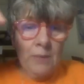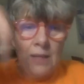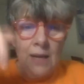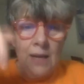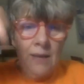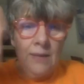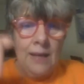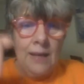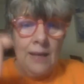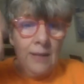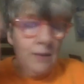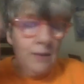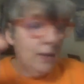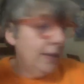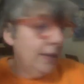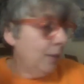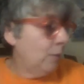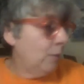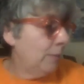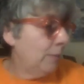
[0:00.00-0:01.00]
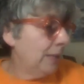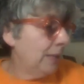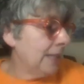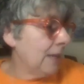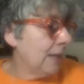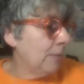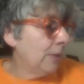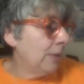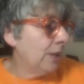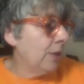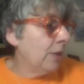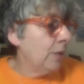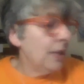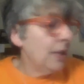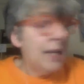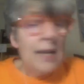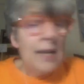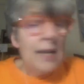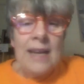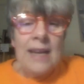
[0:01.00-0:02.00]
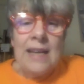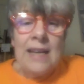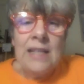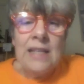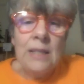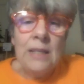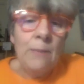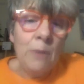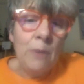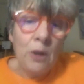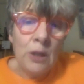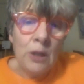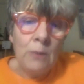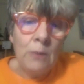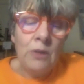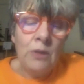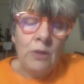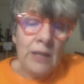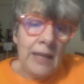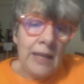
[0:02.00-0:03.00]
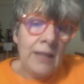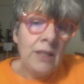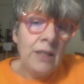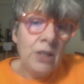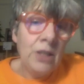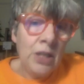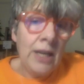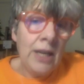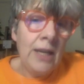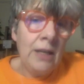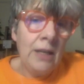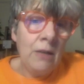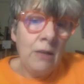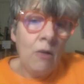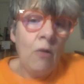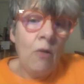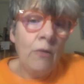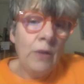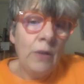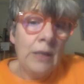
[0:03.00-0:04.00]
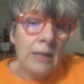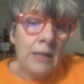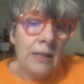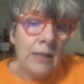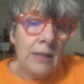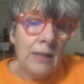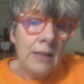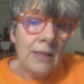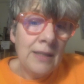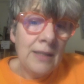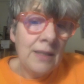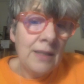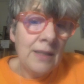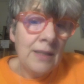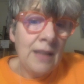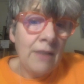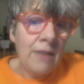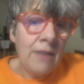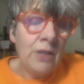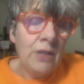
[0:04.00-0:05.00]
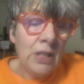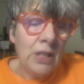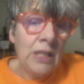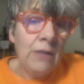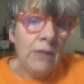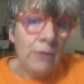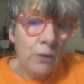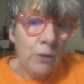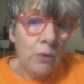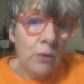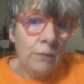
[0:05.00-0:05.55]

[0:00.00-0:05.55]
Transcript: and that the link will be down below. Is it possible to get a chain of 74?